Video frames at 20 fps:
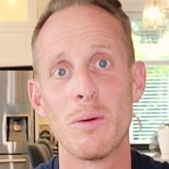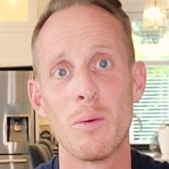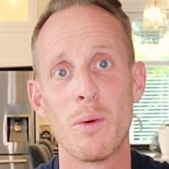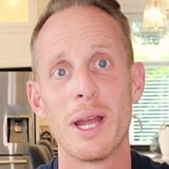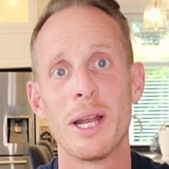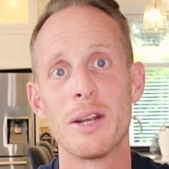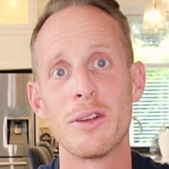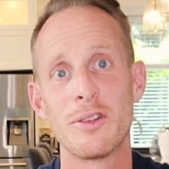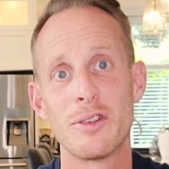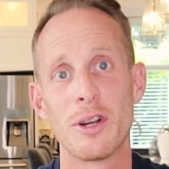
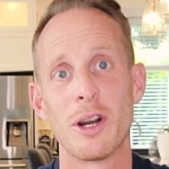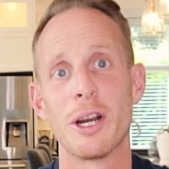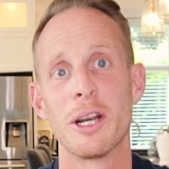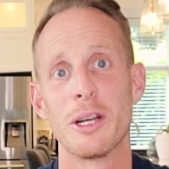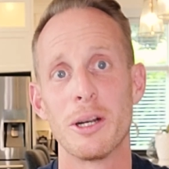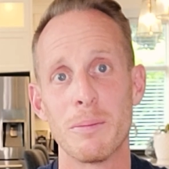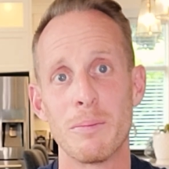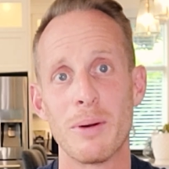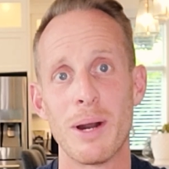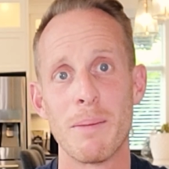way to start
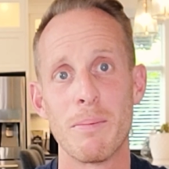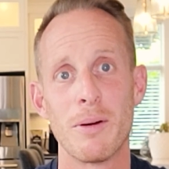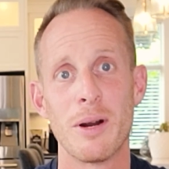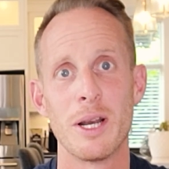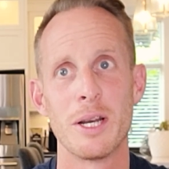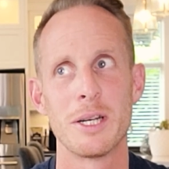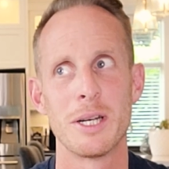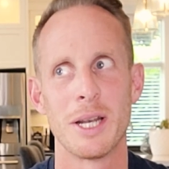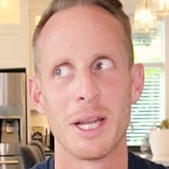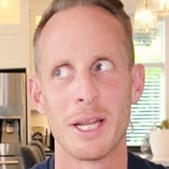your
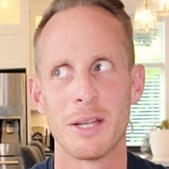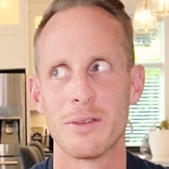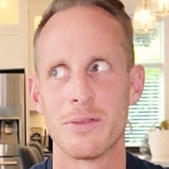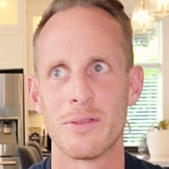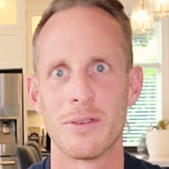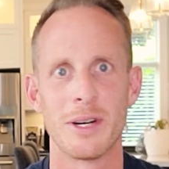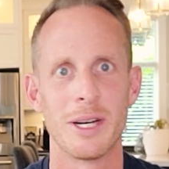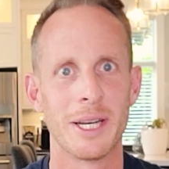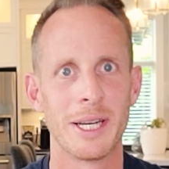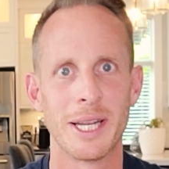preparation. It's
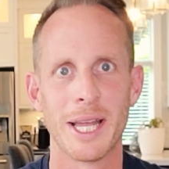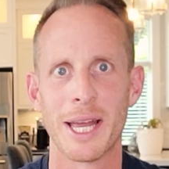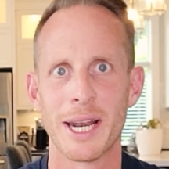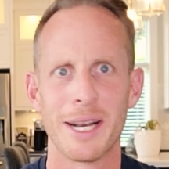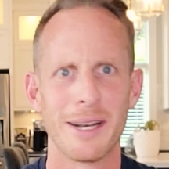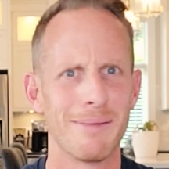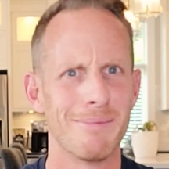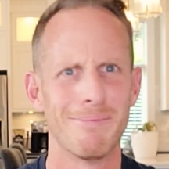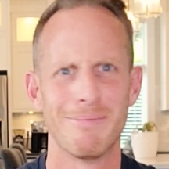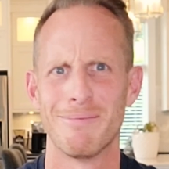free, get
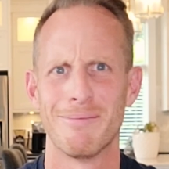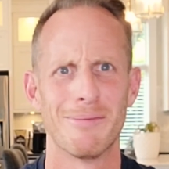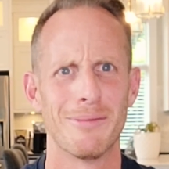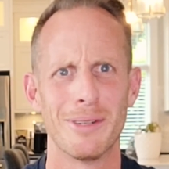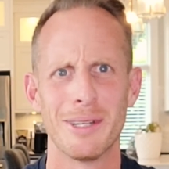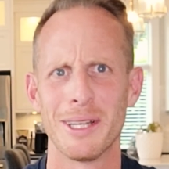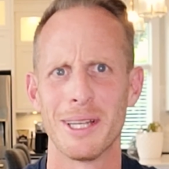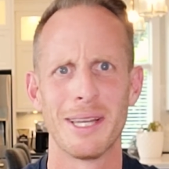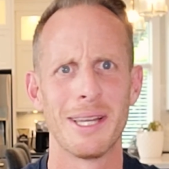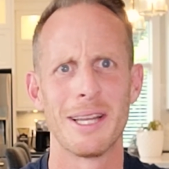it.
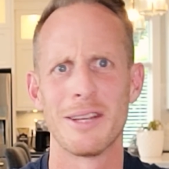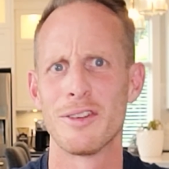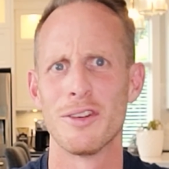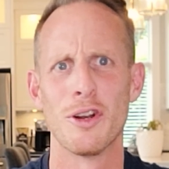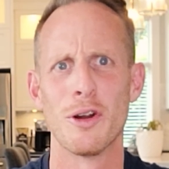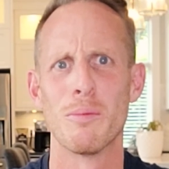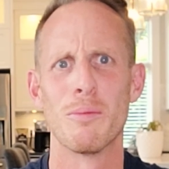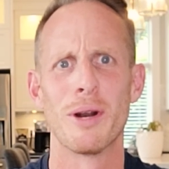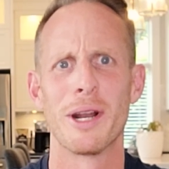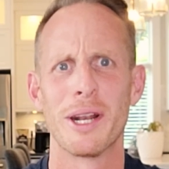Really, it's a
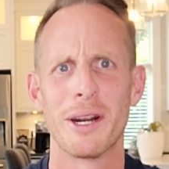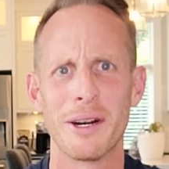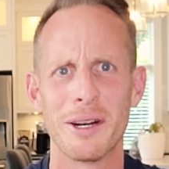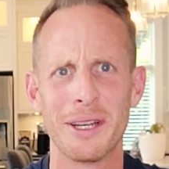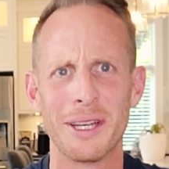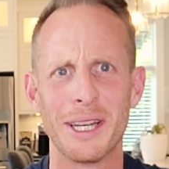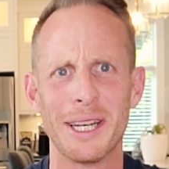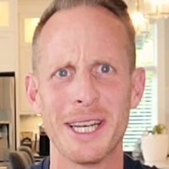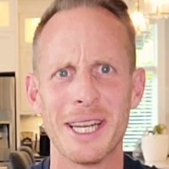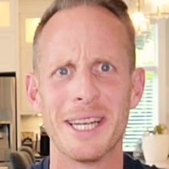no-brainer.
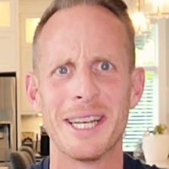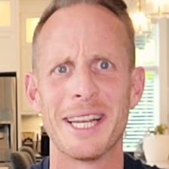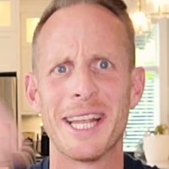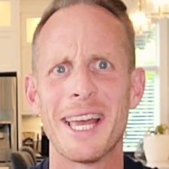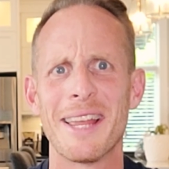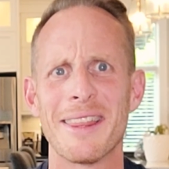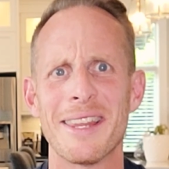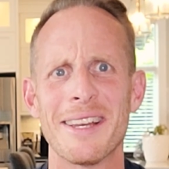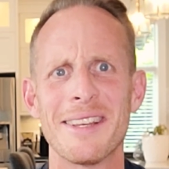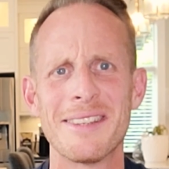You need to
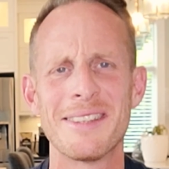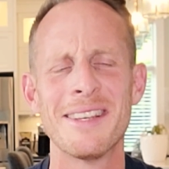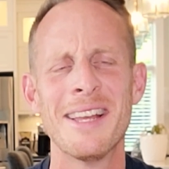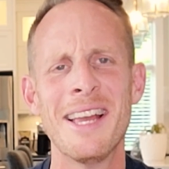get this.